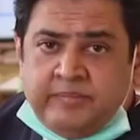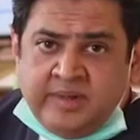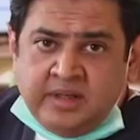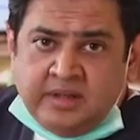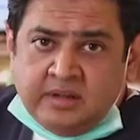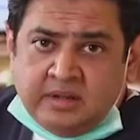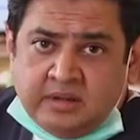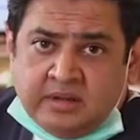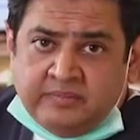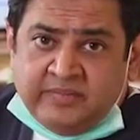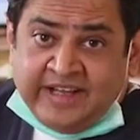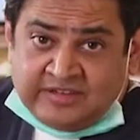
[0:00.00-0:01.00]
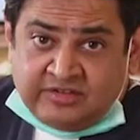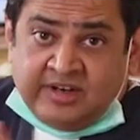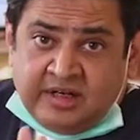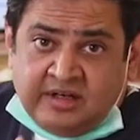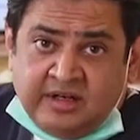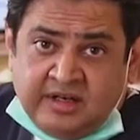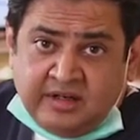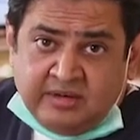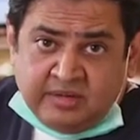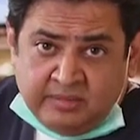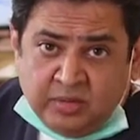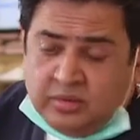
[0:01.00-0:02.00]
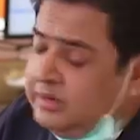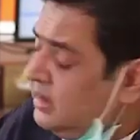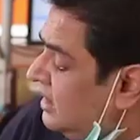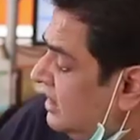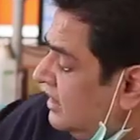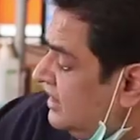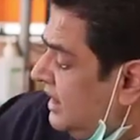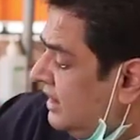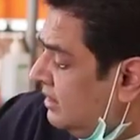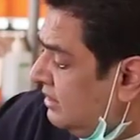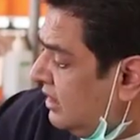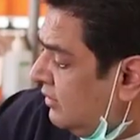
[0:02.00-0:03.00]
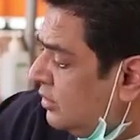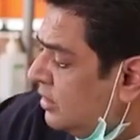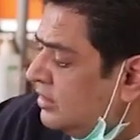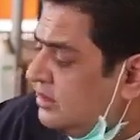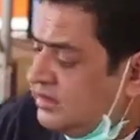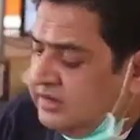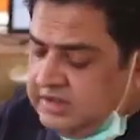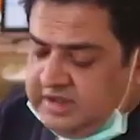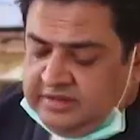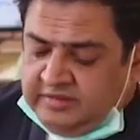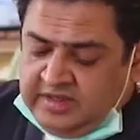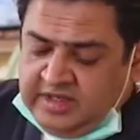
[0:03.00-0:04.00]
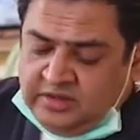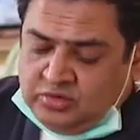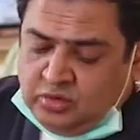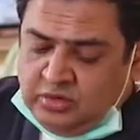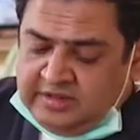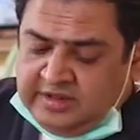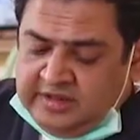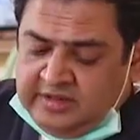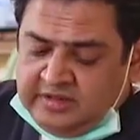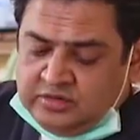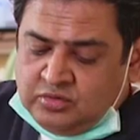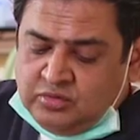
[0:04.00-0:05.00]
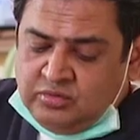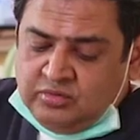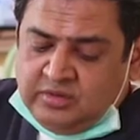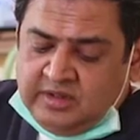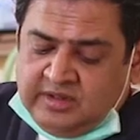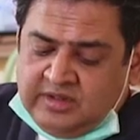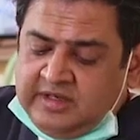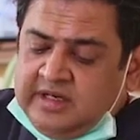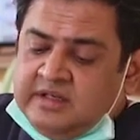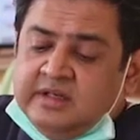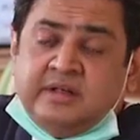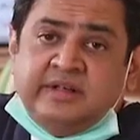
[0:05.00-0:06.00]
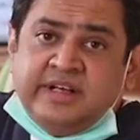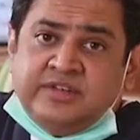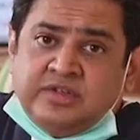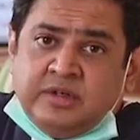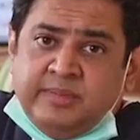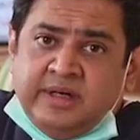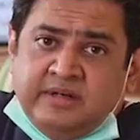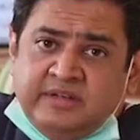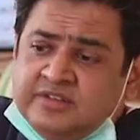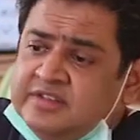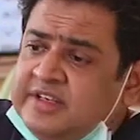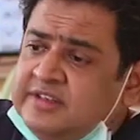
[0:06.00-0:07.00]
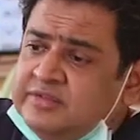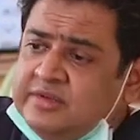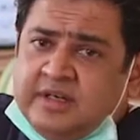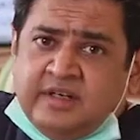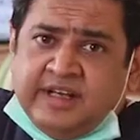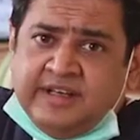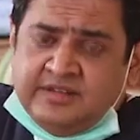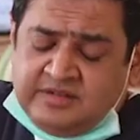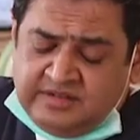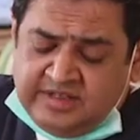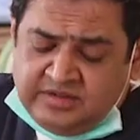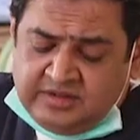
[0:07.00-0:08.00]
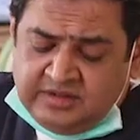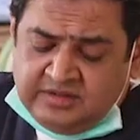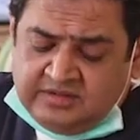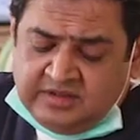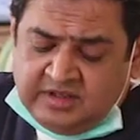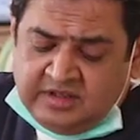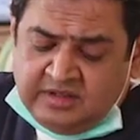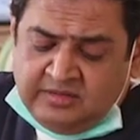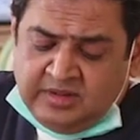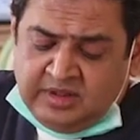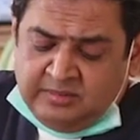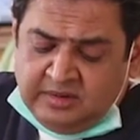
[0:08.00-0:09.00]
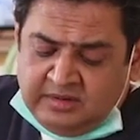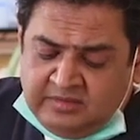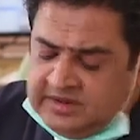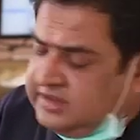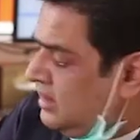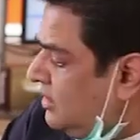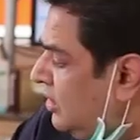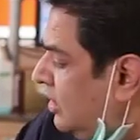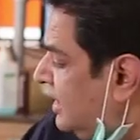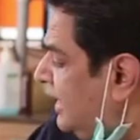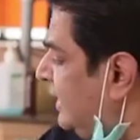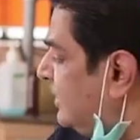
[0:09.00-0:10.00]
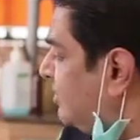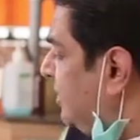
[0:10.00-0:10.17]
being extracted and removed, then of course the age-old thing is to get a denture made. These days very nice dentures are available, which are not as